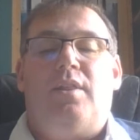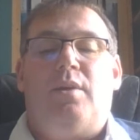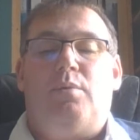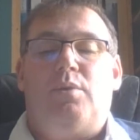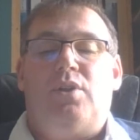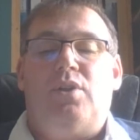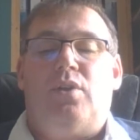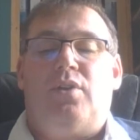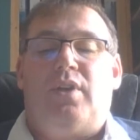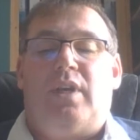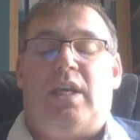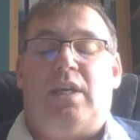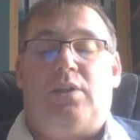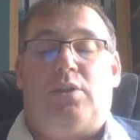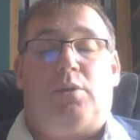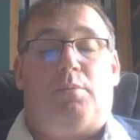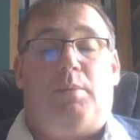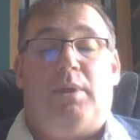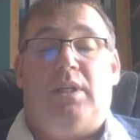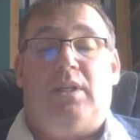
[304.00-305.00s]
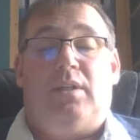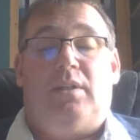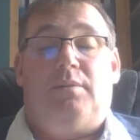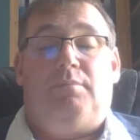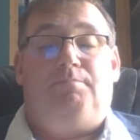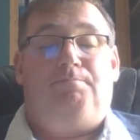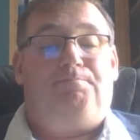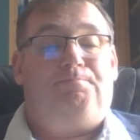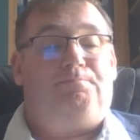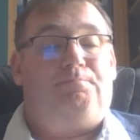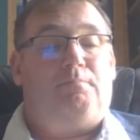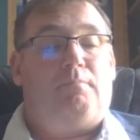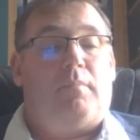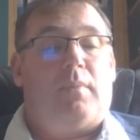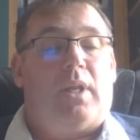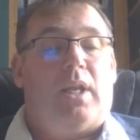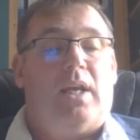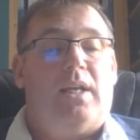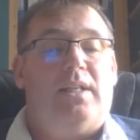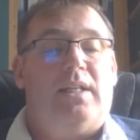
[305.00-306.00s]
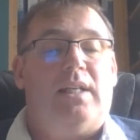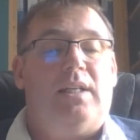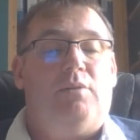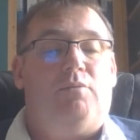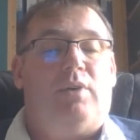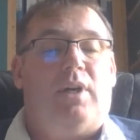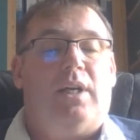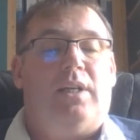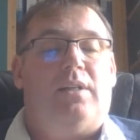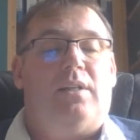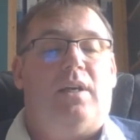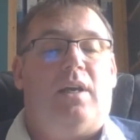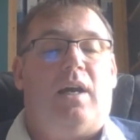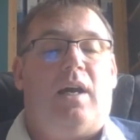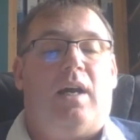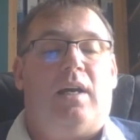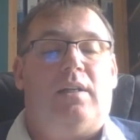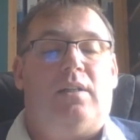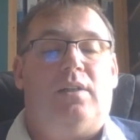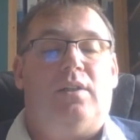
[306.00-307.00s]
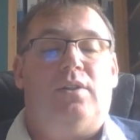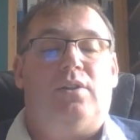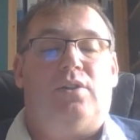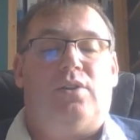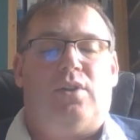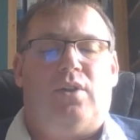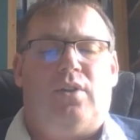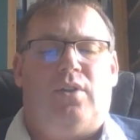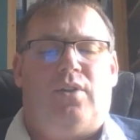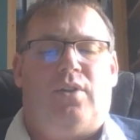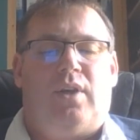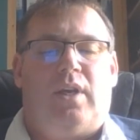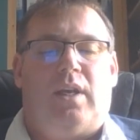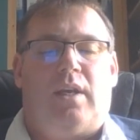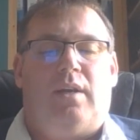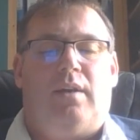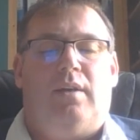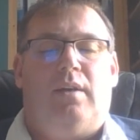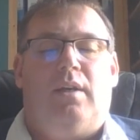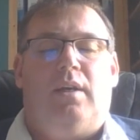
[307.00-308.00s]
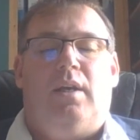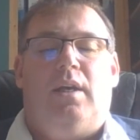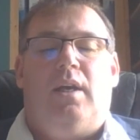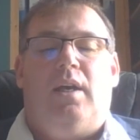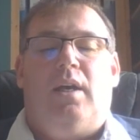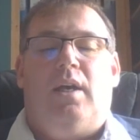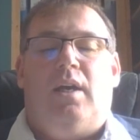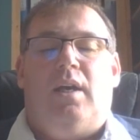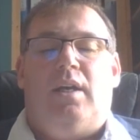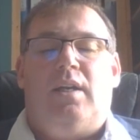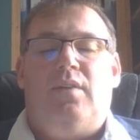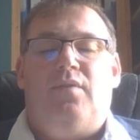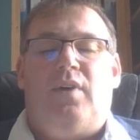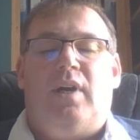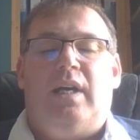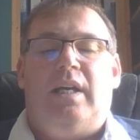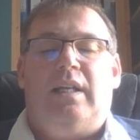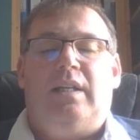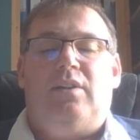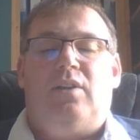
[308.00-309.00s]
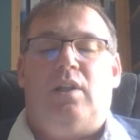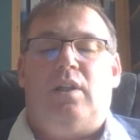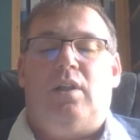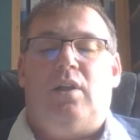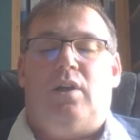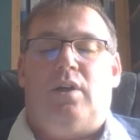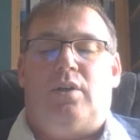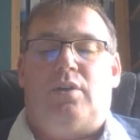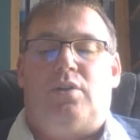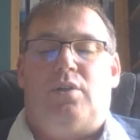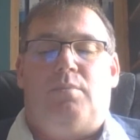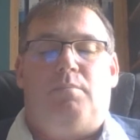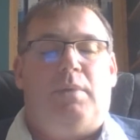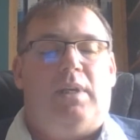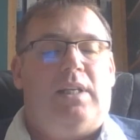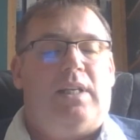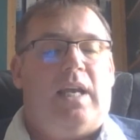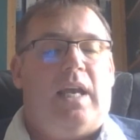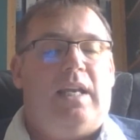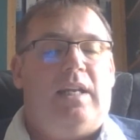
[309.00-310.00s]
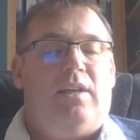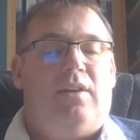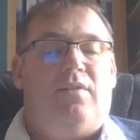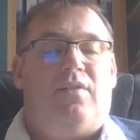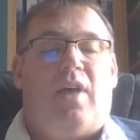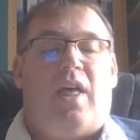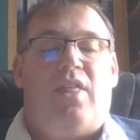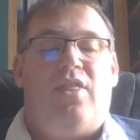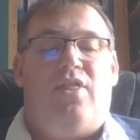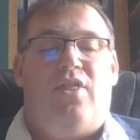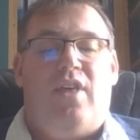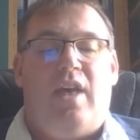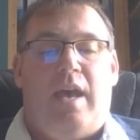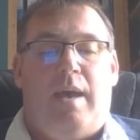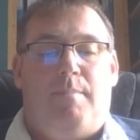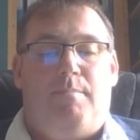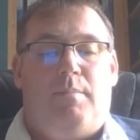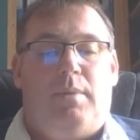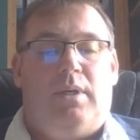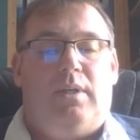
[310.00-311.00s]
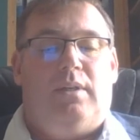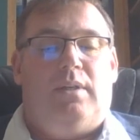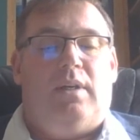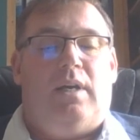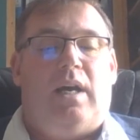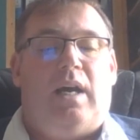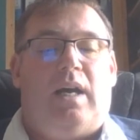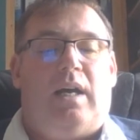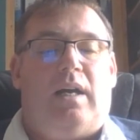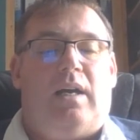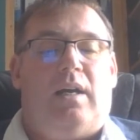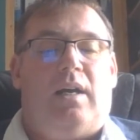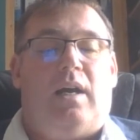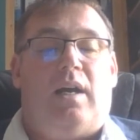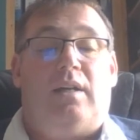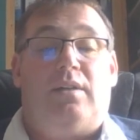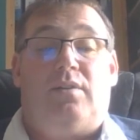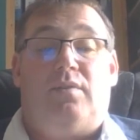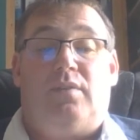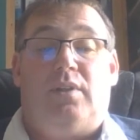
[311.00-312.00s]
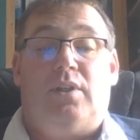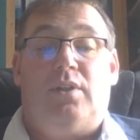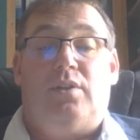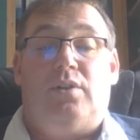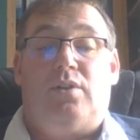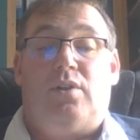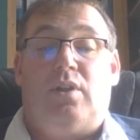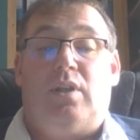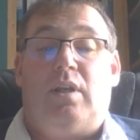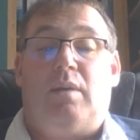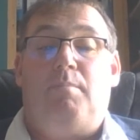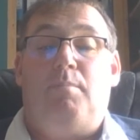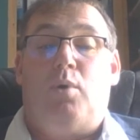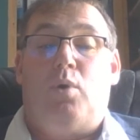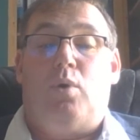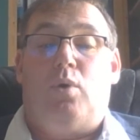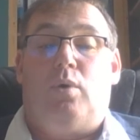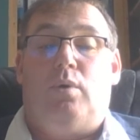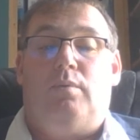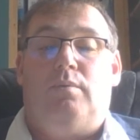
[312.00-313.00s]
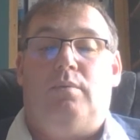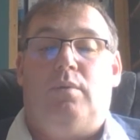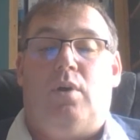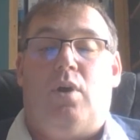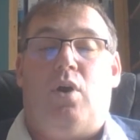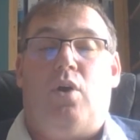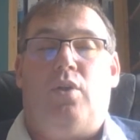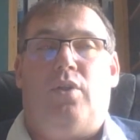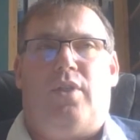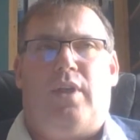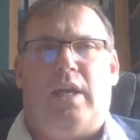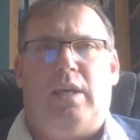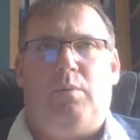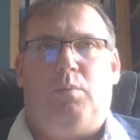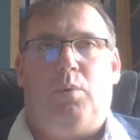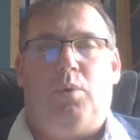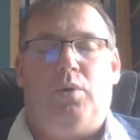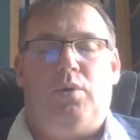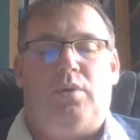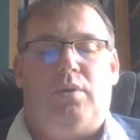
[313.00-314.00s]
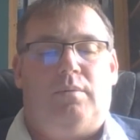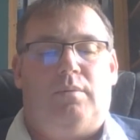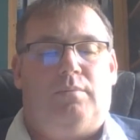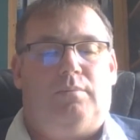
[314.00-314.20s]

There was nothing else to be done. At any rate, I'd learnt something, and if I had the luck to meet any of them, I'd have learned something more, or they would.